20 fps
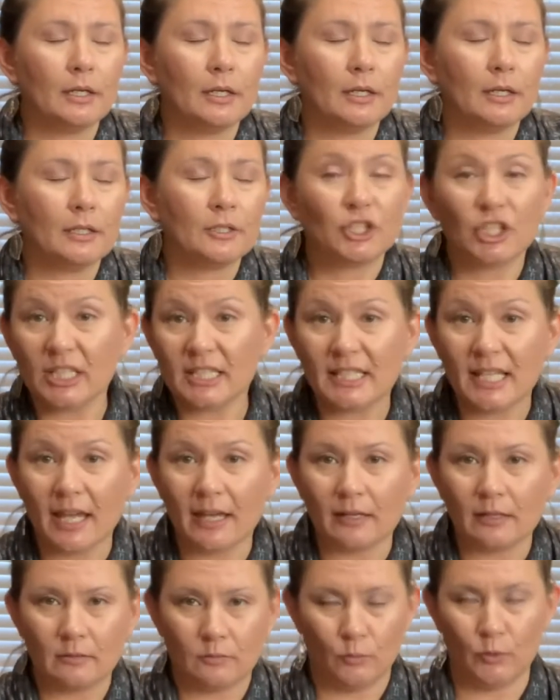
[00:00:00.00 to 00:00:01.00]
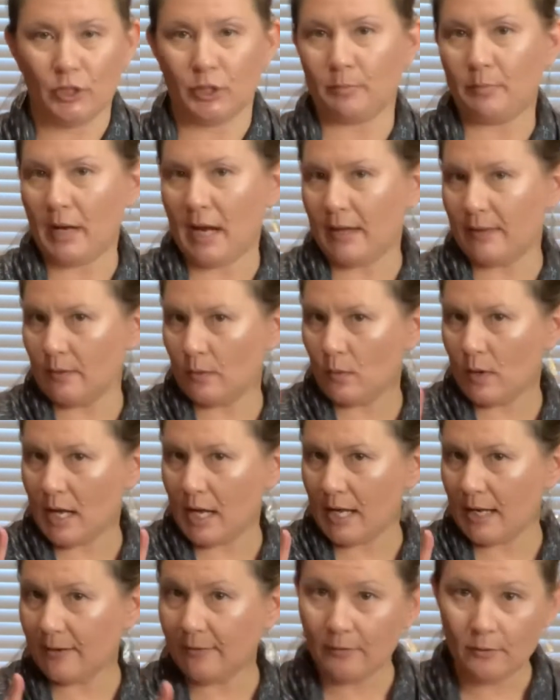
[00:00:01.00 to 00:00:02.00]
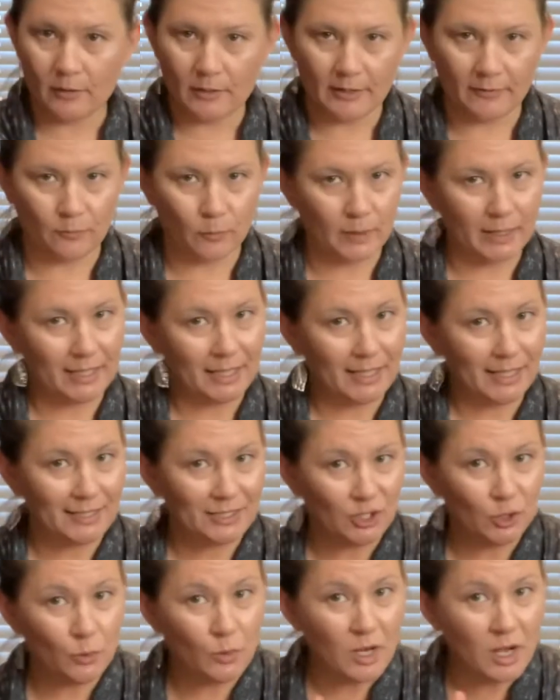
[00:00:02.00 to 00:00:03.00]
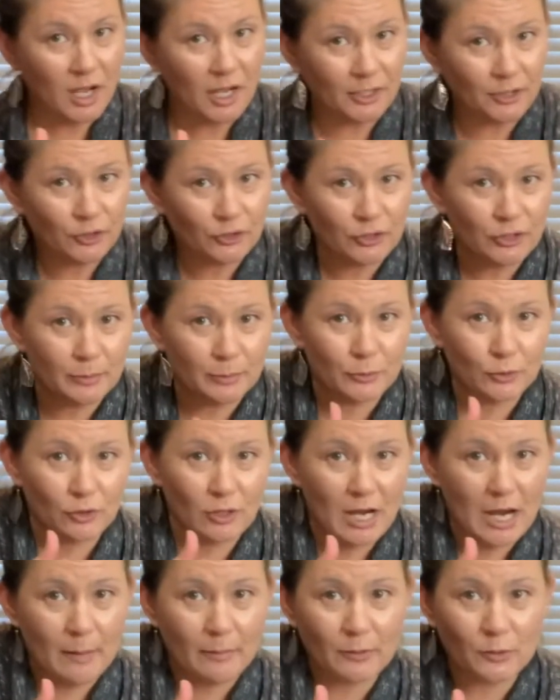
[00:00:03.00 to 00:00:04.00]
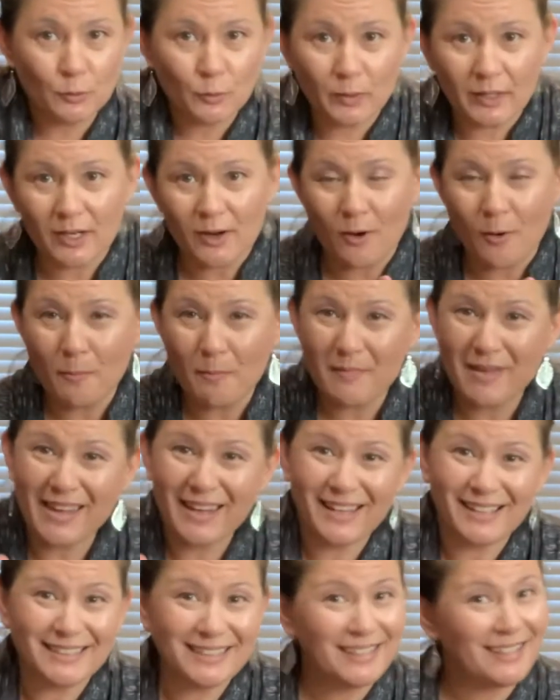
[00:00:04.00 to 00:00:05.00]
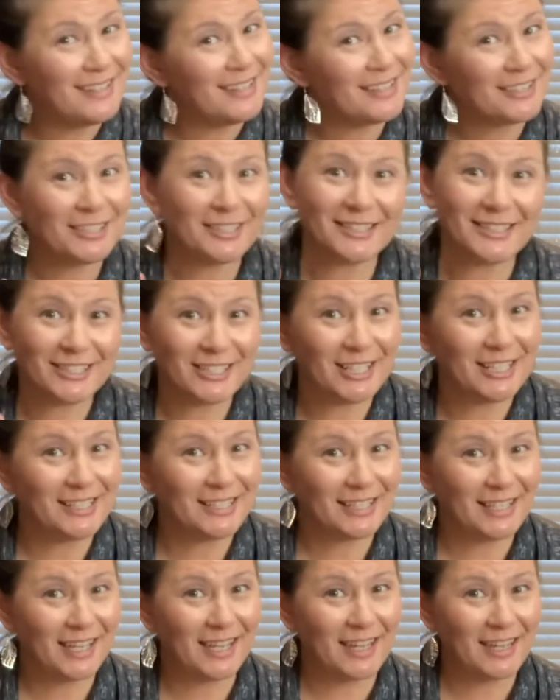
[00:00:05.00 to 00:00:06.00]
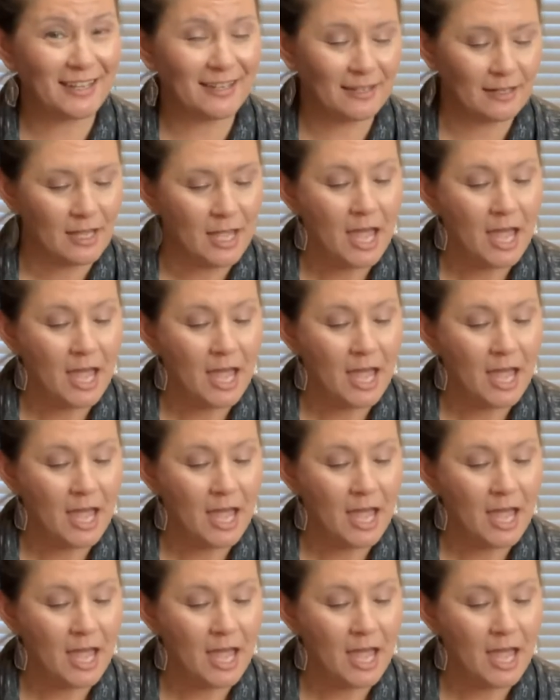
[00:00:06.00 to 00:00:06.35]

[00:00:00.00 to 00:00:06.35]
cheesecake, which by the way, if we get to 100 subscribers, we gonna make a delicious cheesecake.